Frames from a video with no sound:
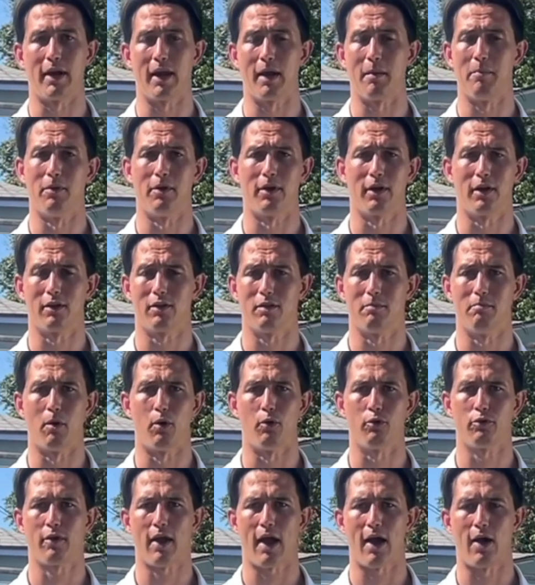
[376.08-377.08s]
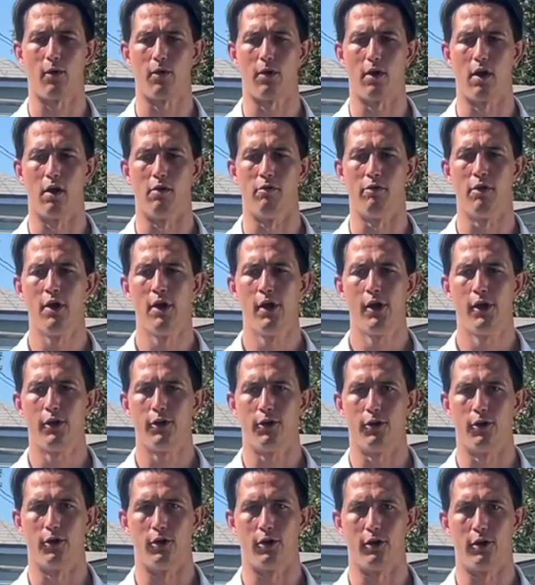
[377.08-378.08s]
able to get the most out of
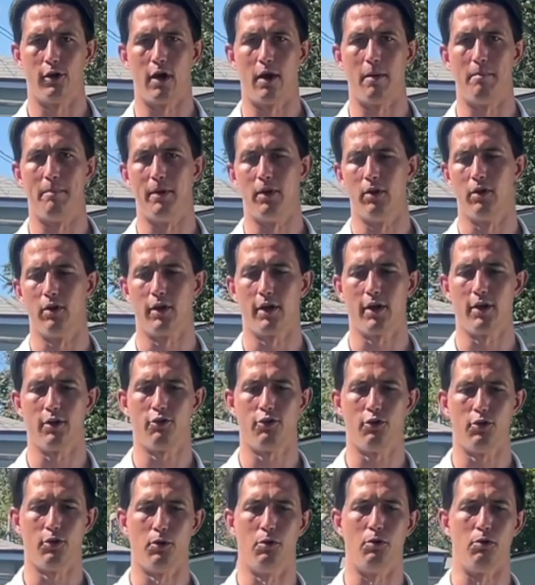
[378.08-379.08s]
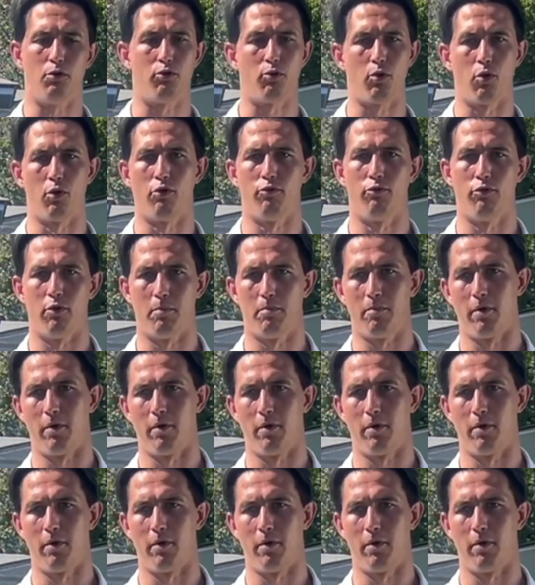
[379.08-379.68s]
your ability to throw the football.